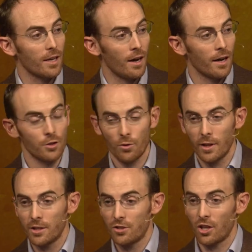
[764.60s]
God is
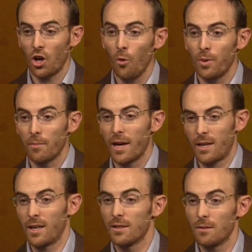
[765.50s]
really just a coping
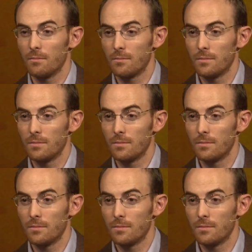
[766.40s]
mechanism.